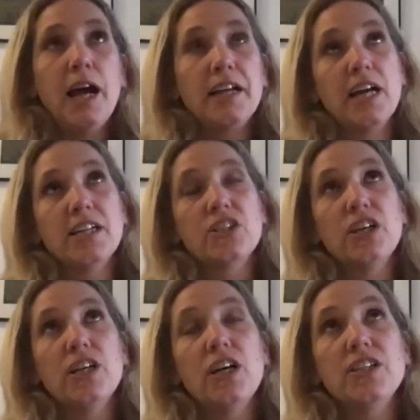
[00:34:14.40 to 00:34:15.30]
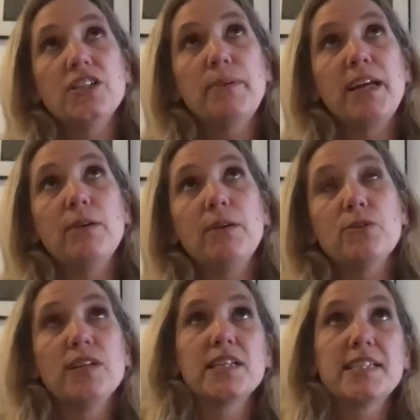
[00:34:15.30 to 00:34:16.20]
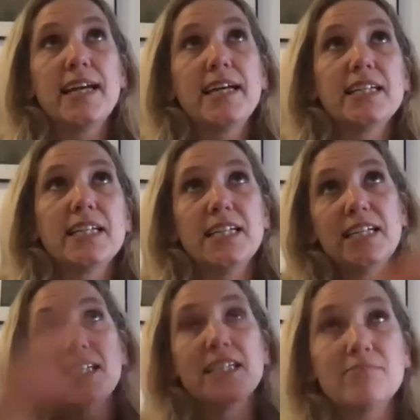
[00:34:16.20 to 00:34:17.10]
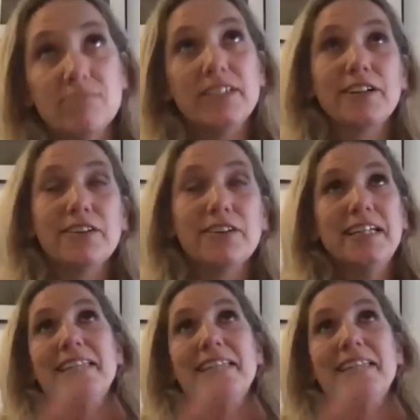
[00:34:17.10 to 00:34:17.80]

to be able to understand at a you know,